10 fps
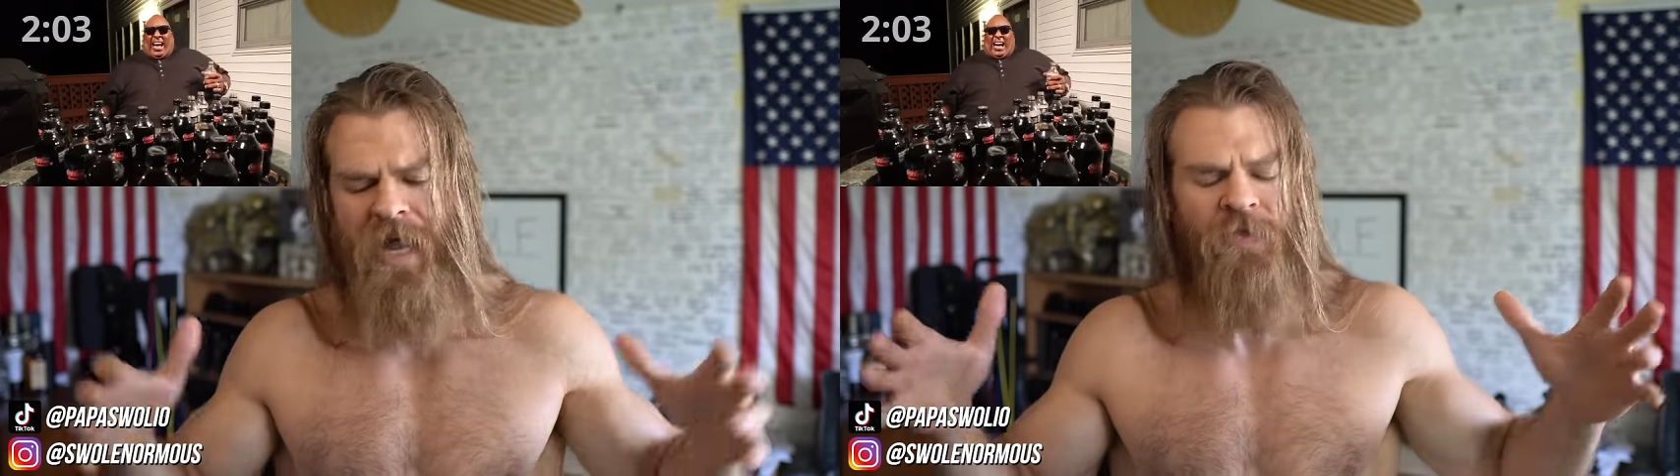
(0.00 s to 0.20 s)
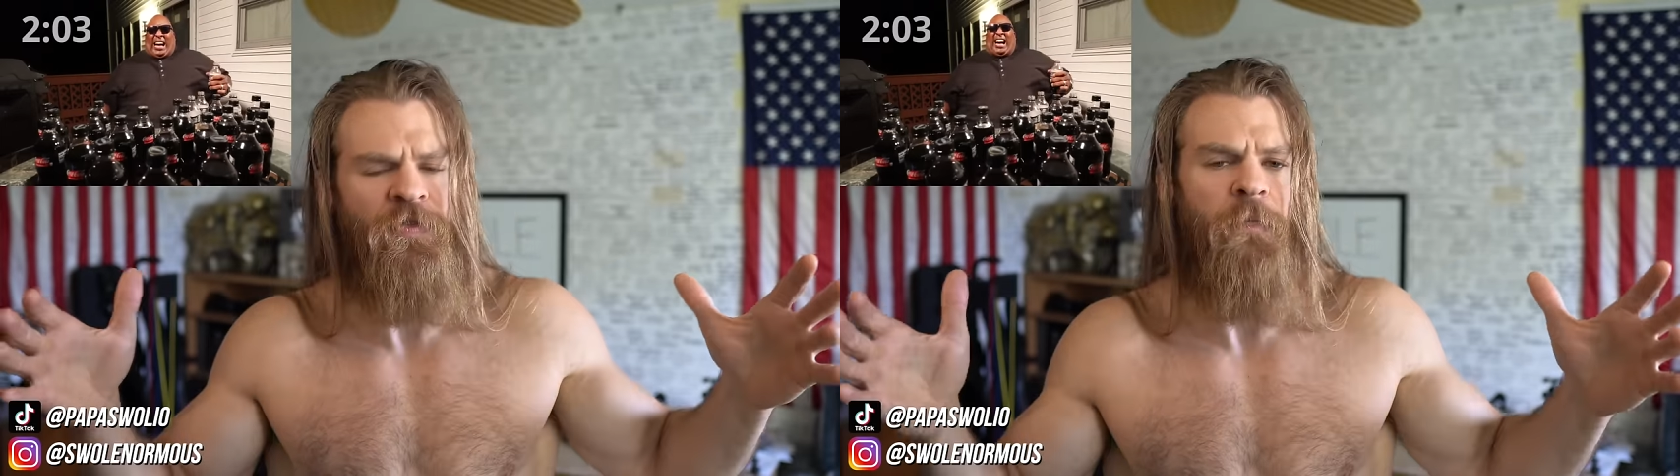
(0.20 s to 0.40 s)

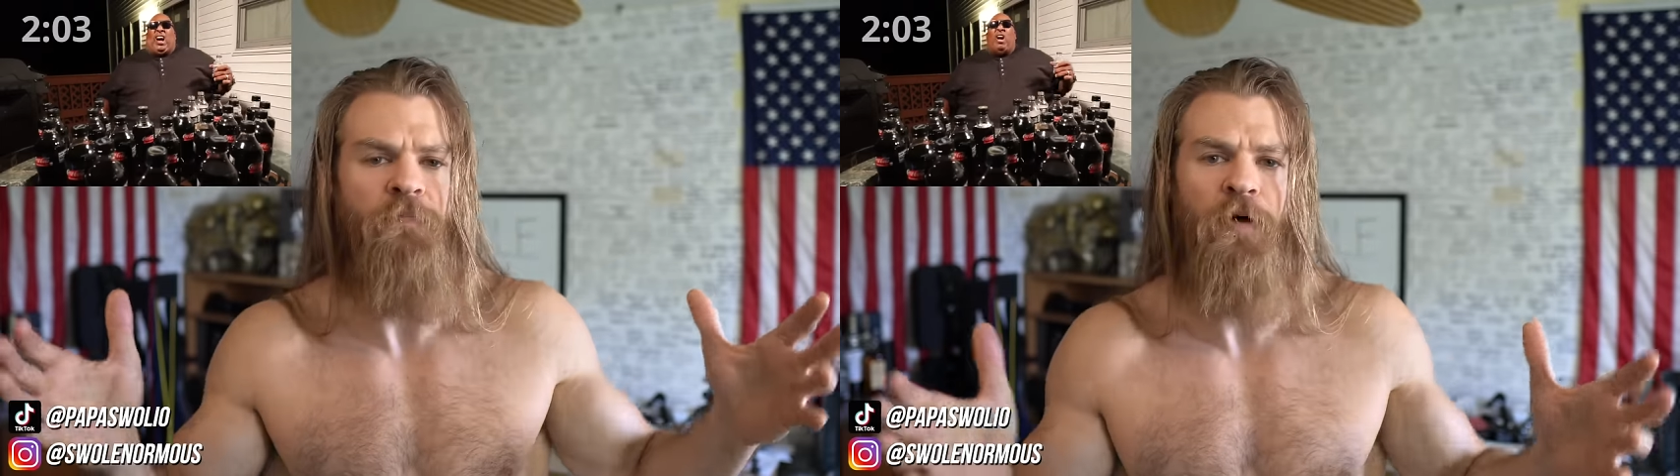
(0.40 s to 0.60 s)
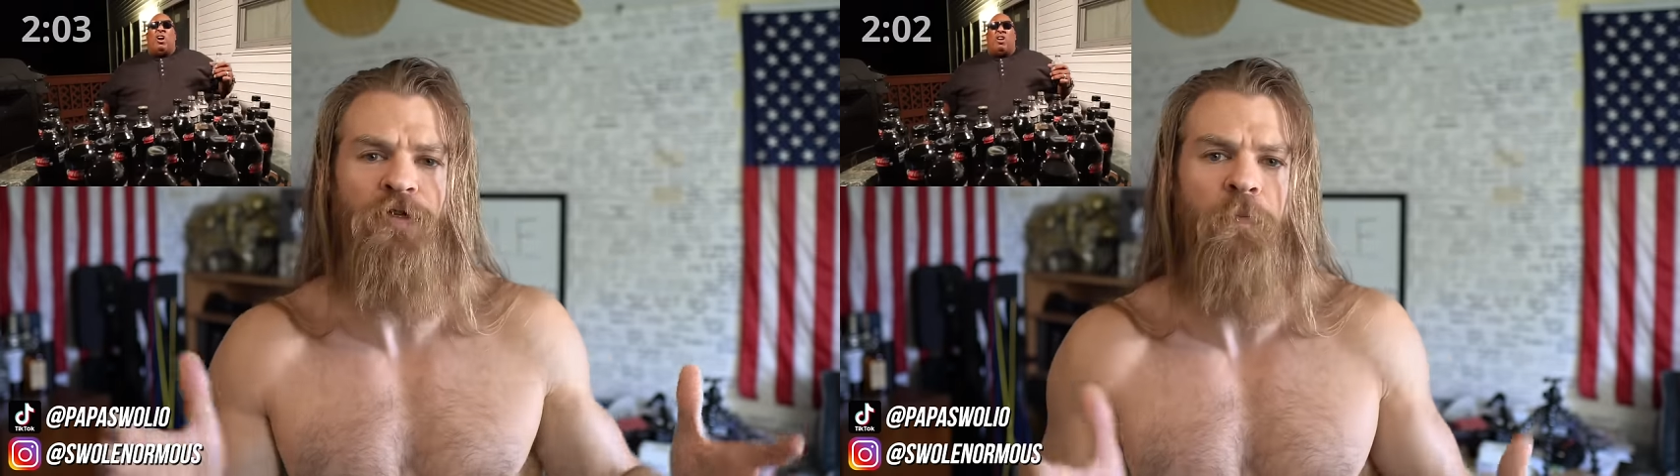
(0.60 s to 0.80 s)
now that the
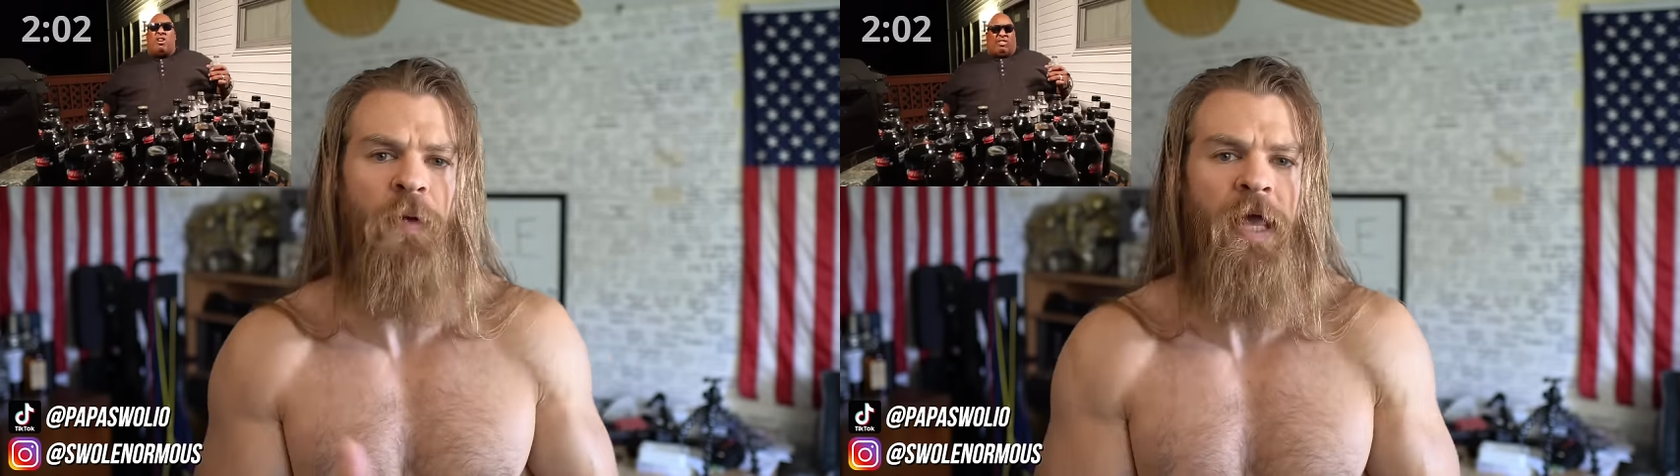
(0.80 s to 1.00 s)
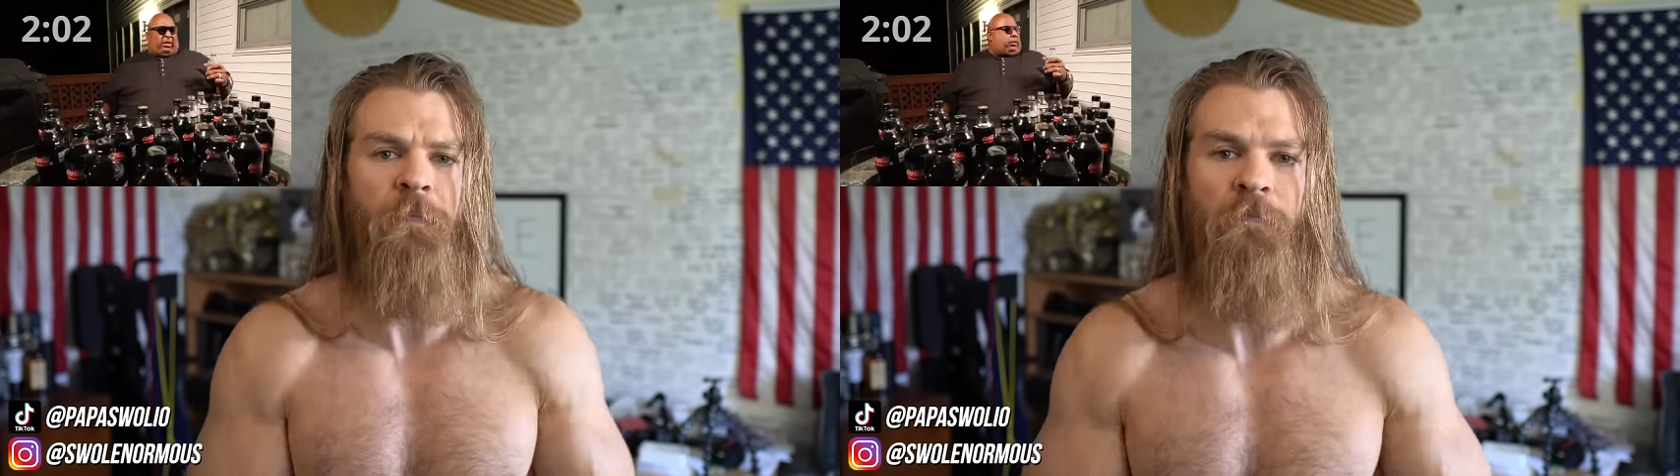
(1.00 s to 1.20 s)
bills are
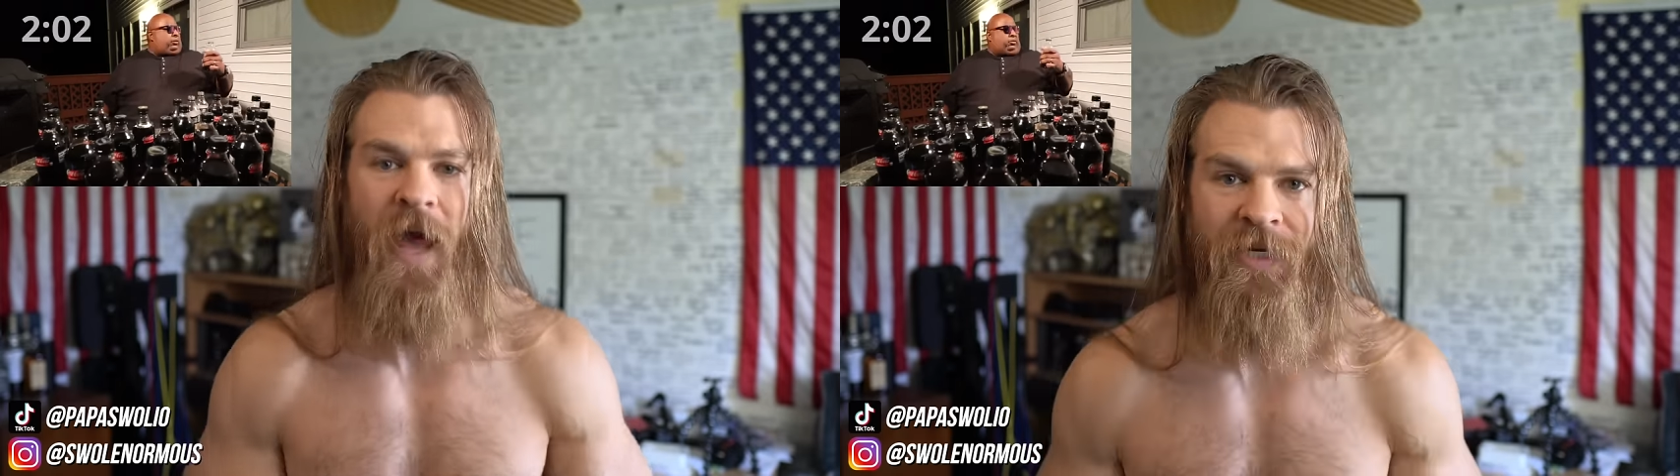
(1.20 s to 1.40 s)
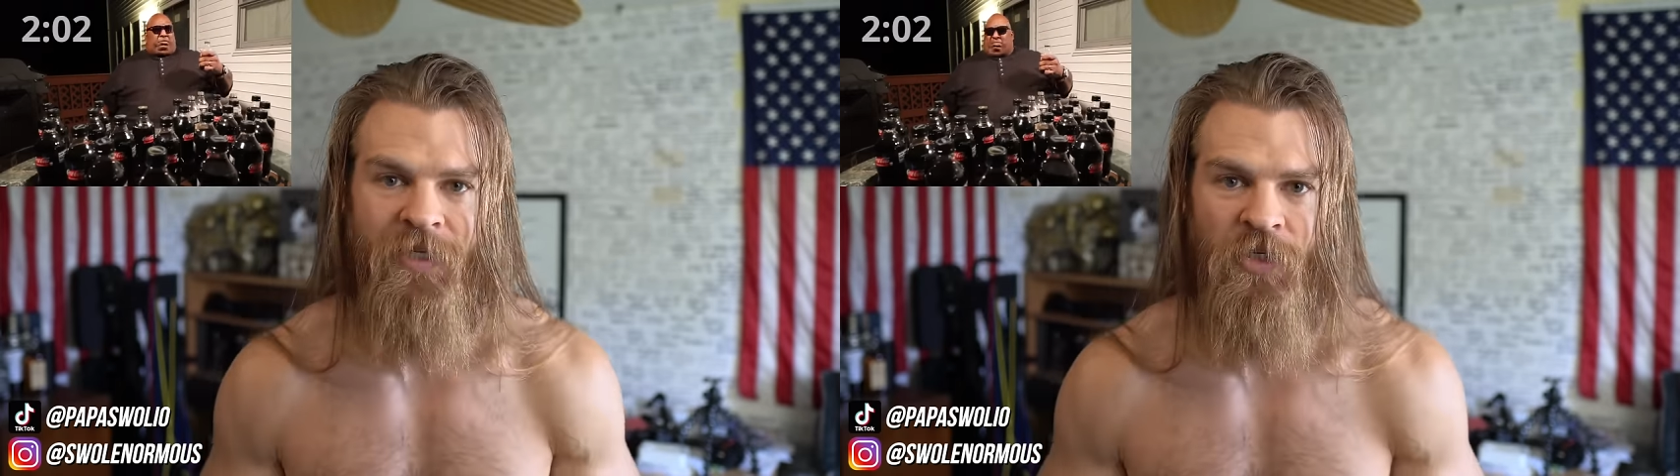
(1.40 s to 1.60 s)
paid,
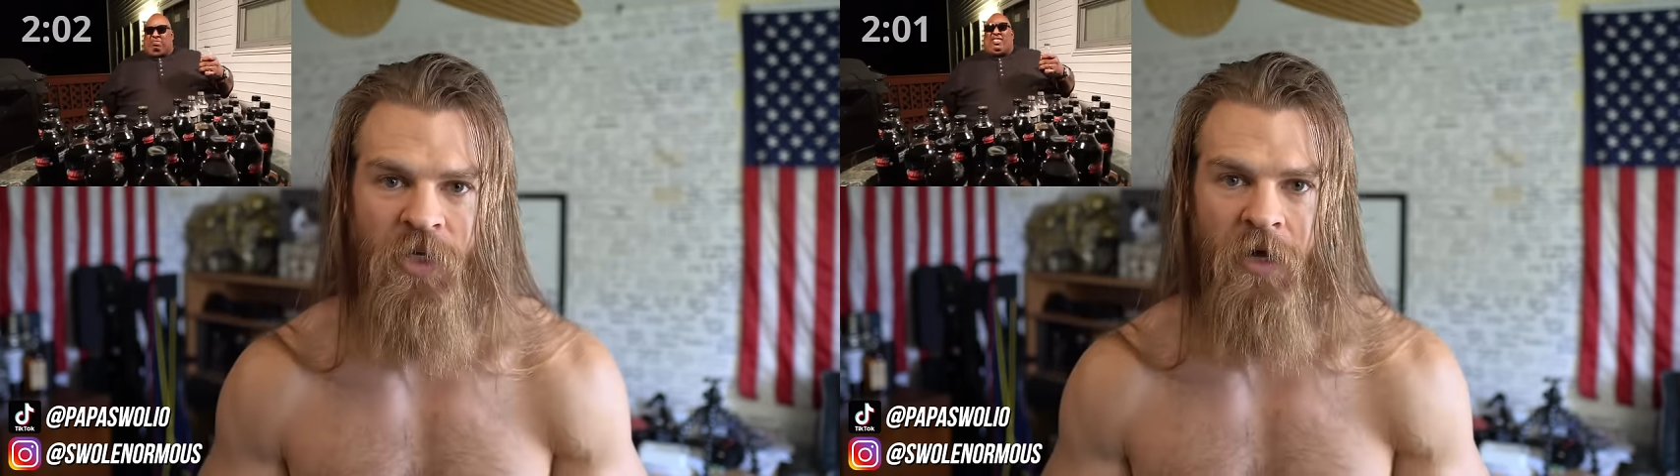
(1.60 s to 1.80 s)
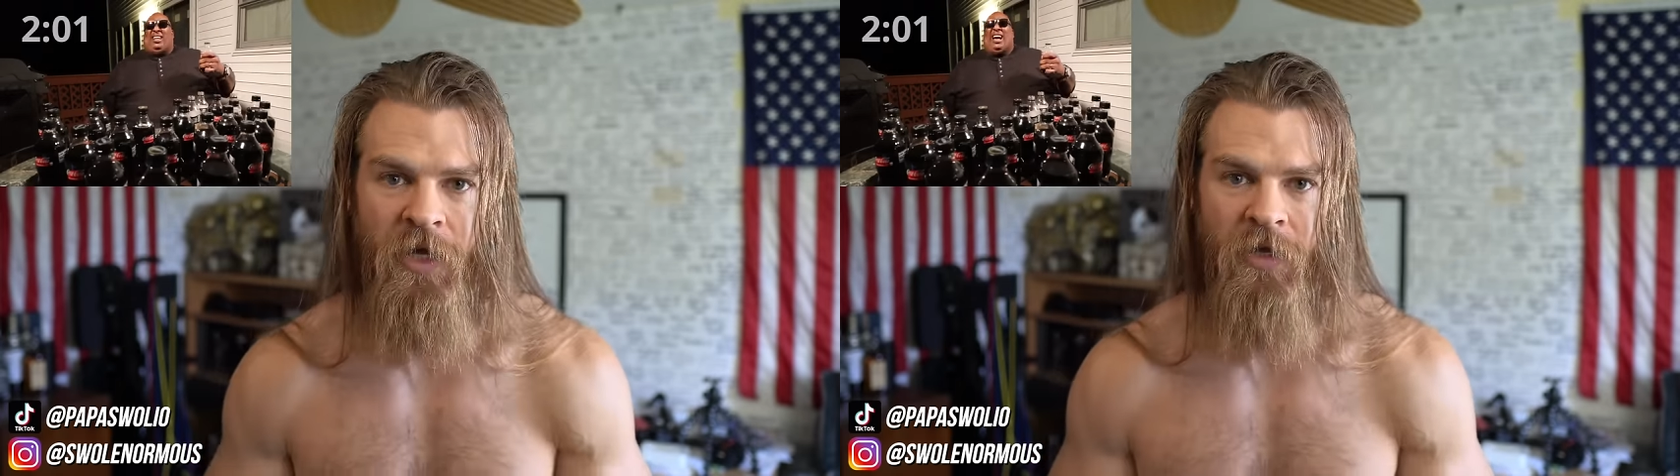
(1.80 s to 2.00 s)
back to
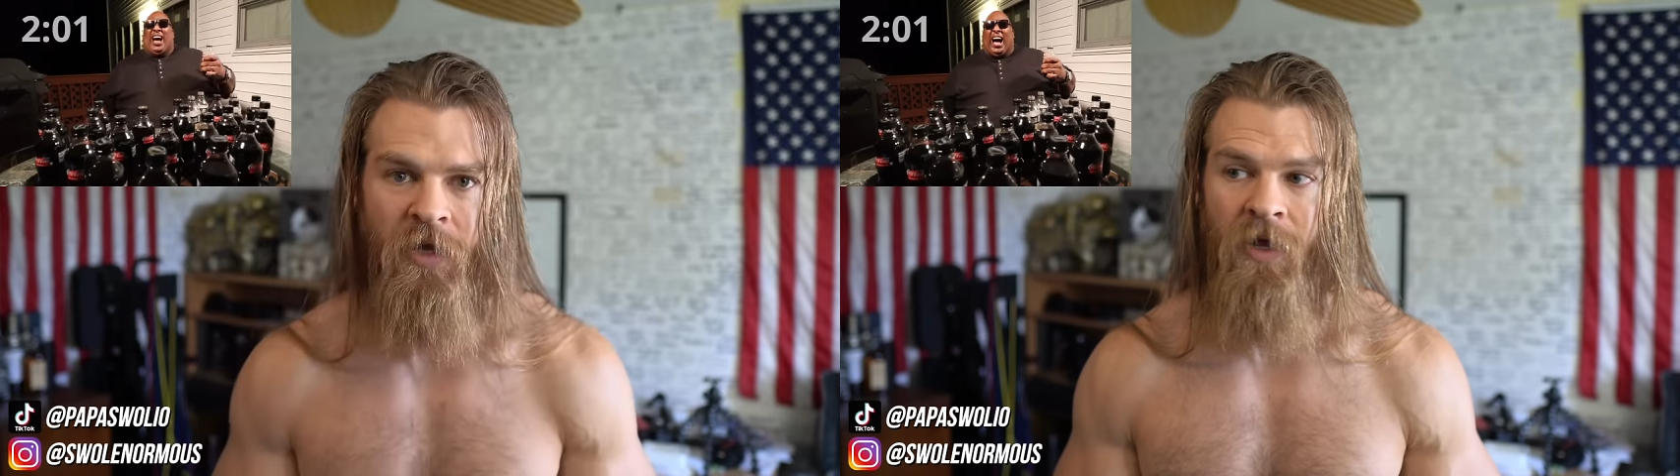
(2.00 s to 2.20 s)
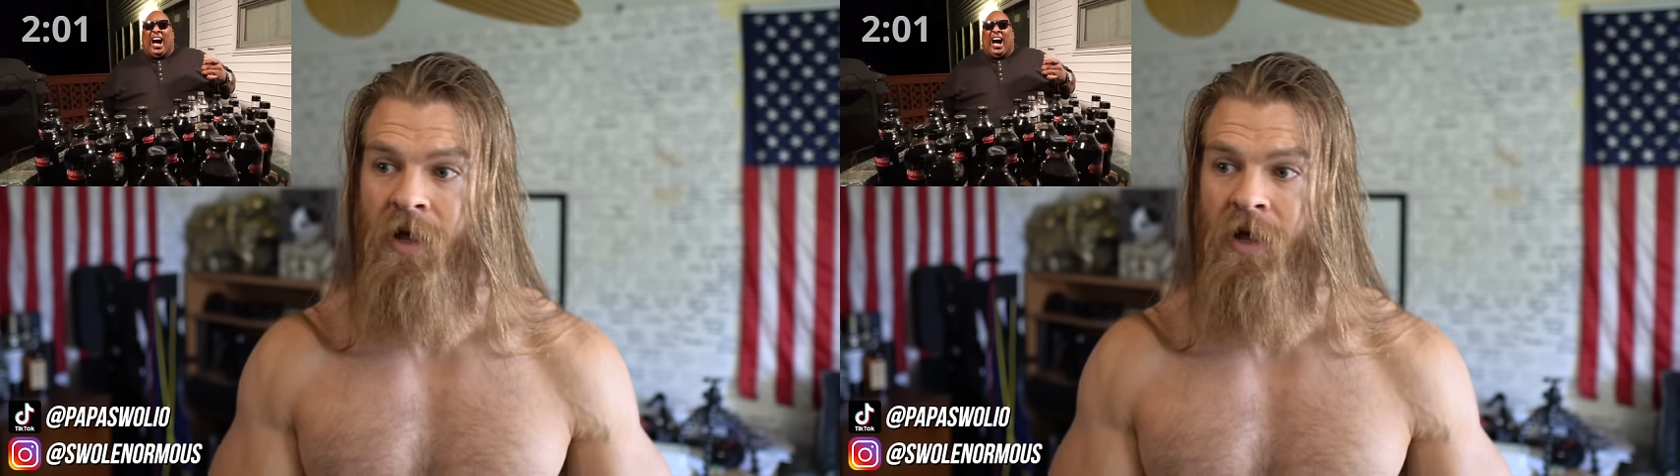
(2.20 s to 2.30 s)
chugging.